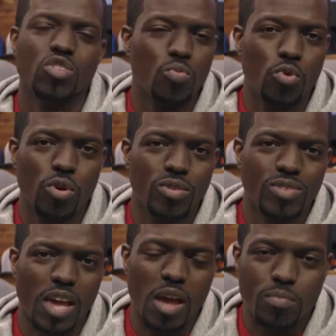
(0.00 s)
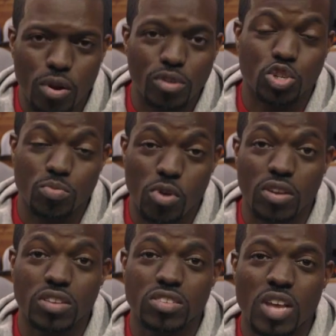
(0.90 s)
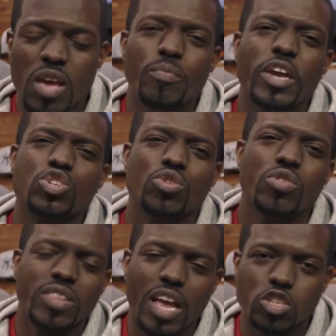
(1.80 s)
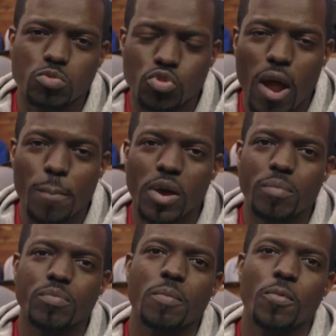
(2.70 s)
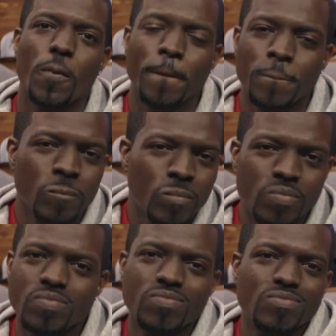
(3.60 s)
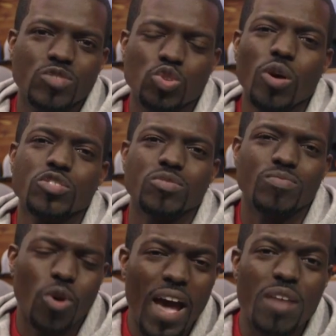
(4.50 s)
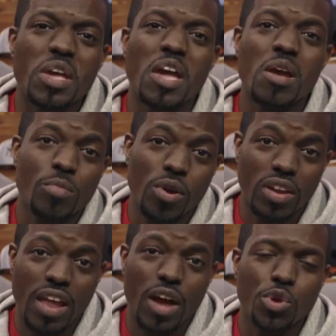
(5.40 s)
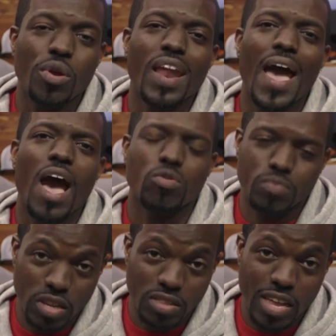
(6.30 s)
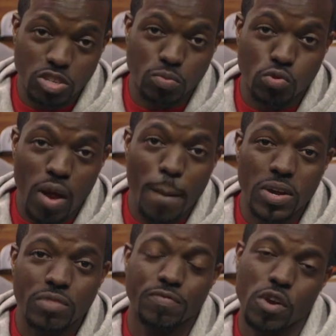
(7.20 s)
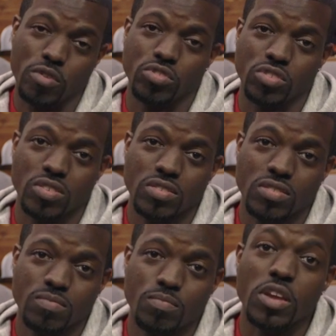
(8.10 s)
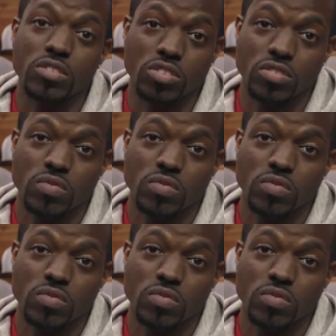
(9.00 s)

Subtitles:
No more hamburgers, Jamarcus. Make sure you hit that subscribe button, people. It's awesome. Go have a hamburger now. You're allowed, but hit that subscribe button first. Peace.